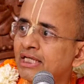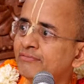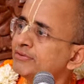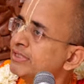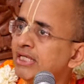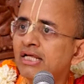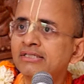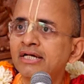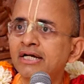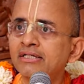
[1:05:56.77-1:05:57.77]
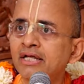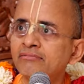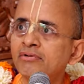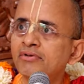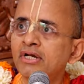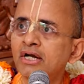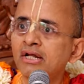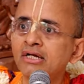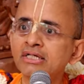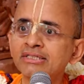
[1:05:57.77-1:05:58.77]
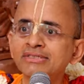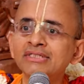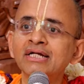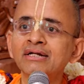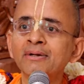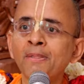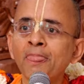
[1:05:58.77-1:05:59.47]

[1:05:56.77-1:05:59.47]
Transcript: If you see like that, then we will not hurt each other.